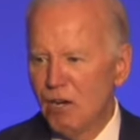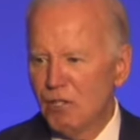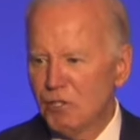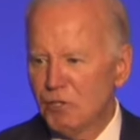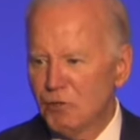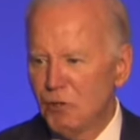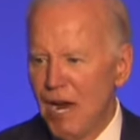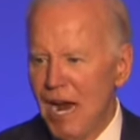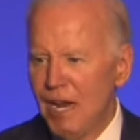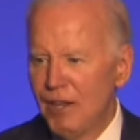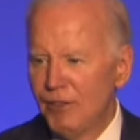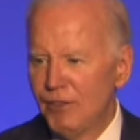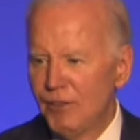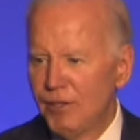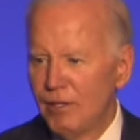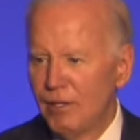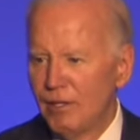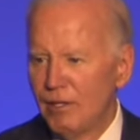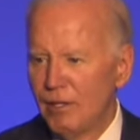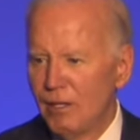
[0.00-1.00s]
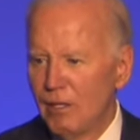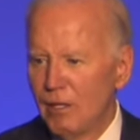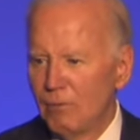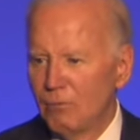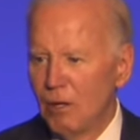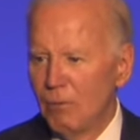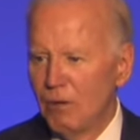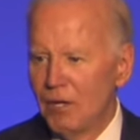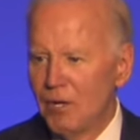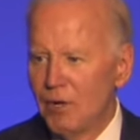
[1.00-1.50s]
our strength
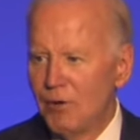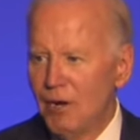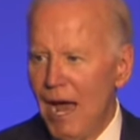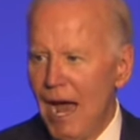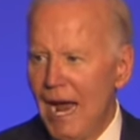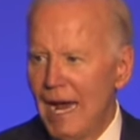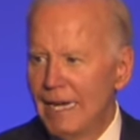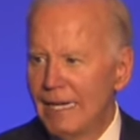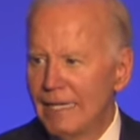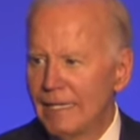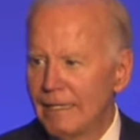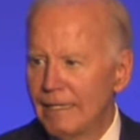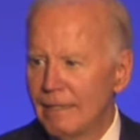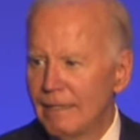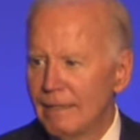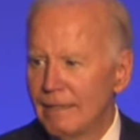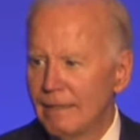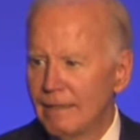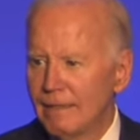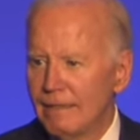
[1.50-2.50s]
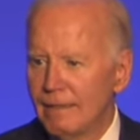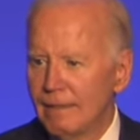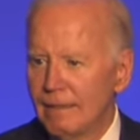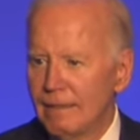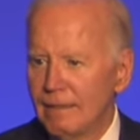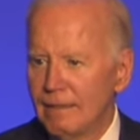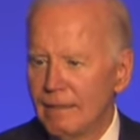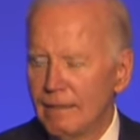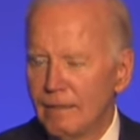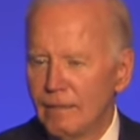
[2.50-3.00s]
when we unite.
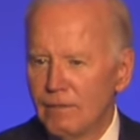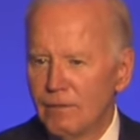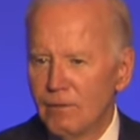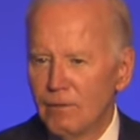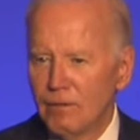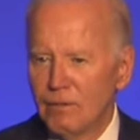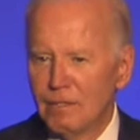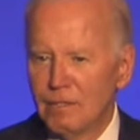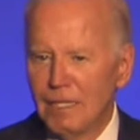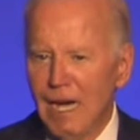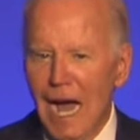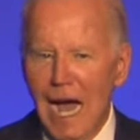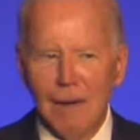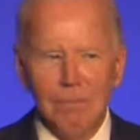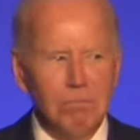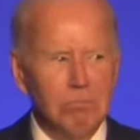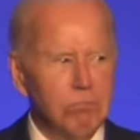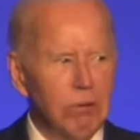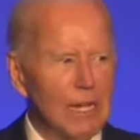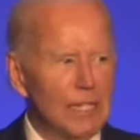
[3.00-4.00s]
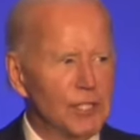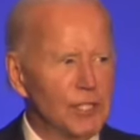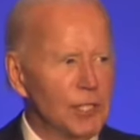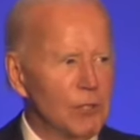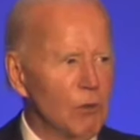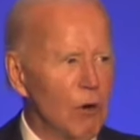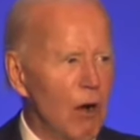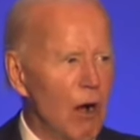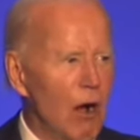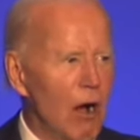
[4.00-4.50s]
So God bless
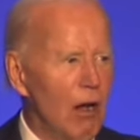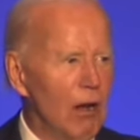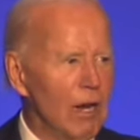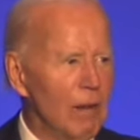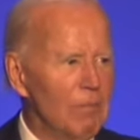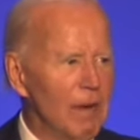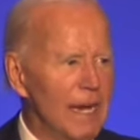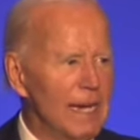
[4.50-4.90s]
you all and